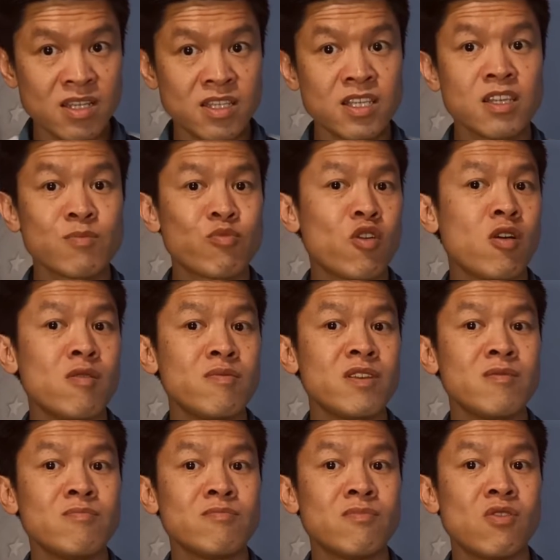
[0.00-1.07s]
this is
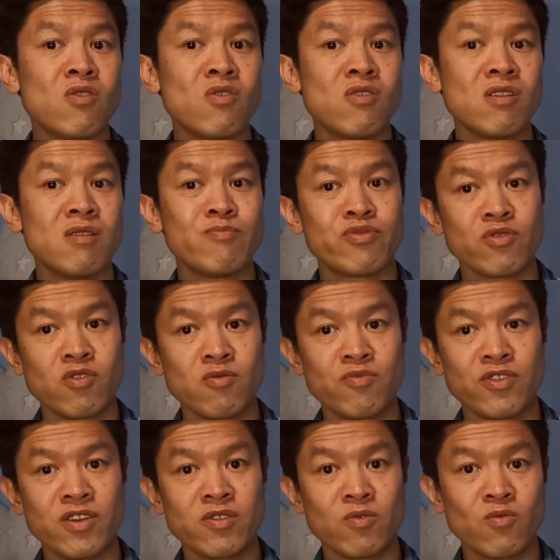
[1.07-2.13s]
probably more
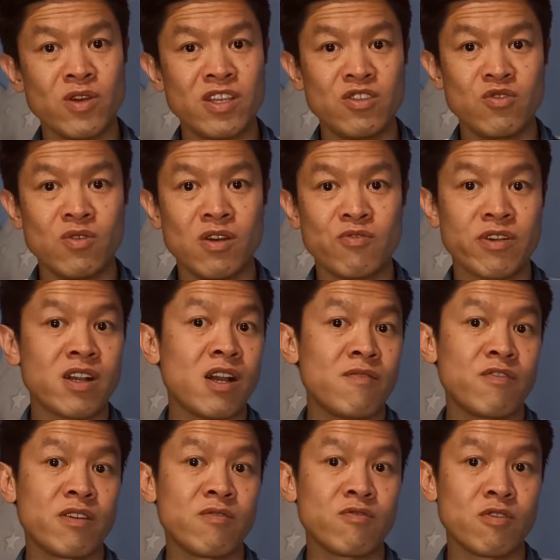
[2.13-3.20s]
appropriate when you are
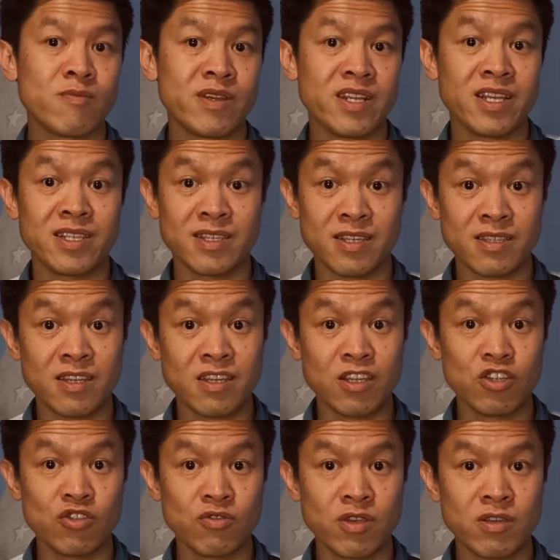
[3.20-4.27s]
recovering from an existing
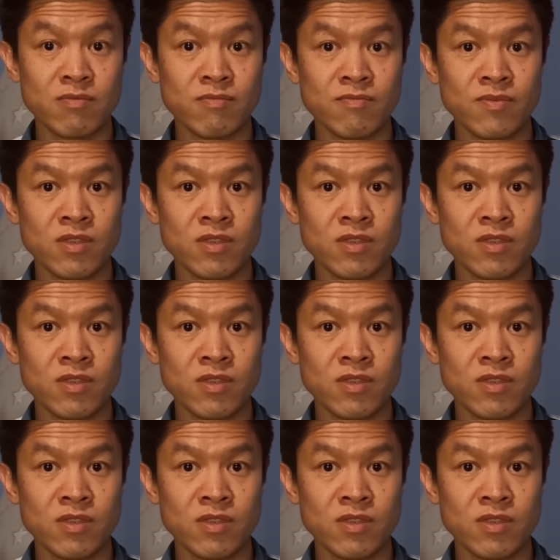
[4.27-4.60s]
injury.